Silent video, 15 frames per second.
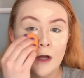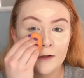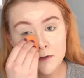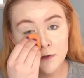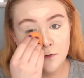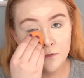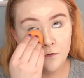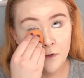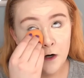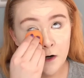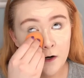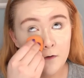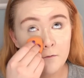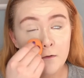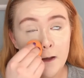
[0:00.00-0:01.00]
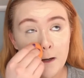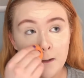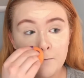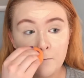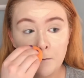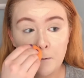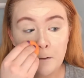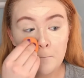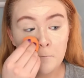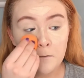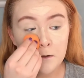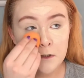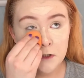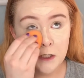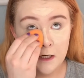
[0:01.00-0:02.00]
So far, very full
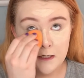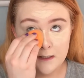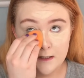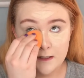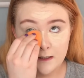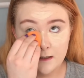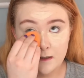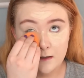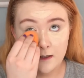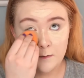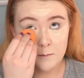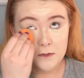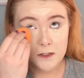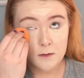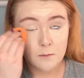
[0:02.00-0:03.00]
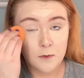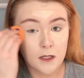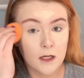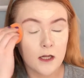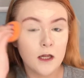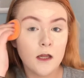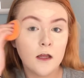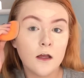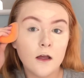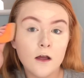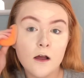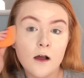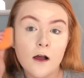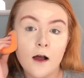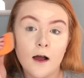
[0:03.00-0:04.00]
coverage as it claims to be.
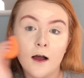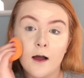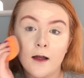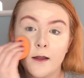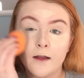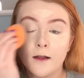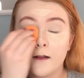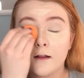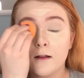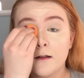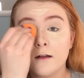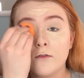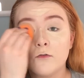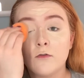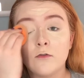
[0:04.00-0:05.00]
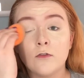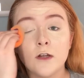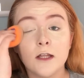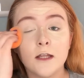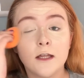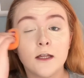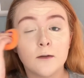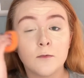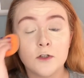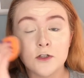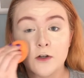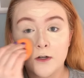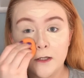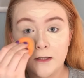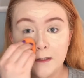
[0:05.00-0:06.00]
I really am
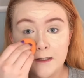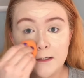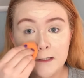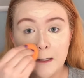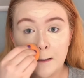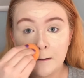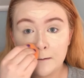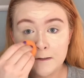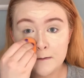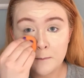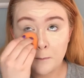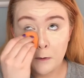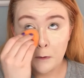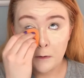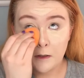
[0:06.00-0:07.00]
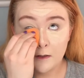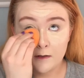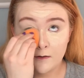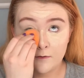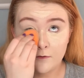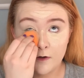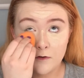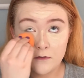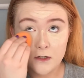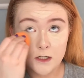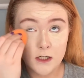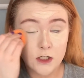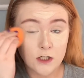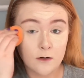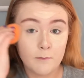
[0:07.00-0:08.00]
enjoying this and it's pulling the
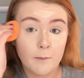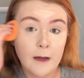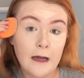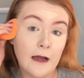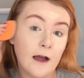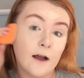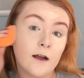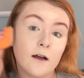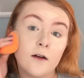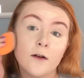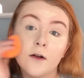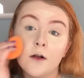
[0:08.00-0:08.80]
foundation back.